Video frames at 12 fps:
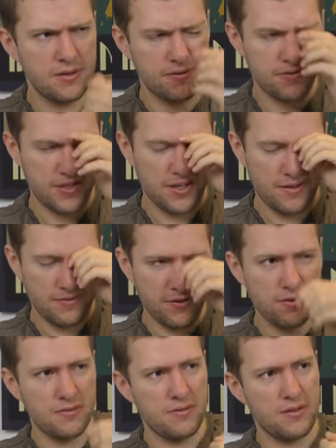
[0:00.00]
Obviously, I've got,
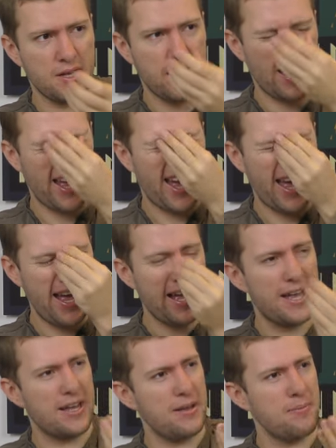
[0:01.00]
like, a
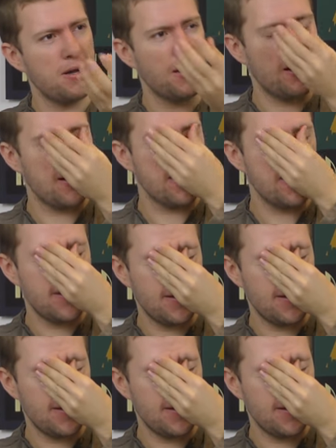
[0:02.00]
hair in my eye.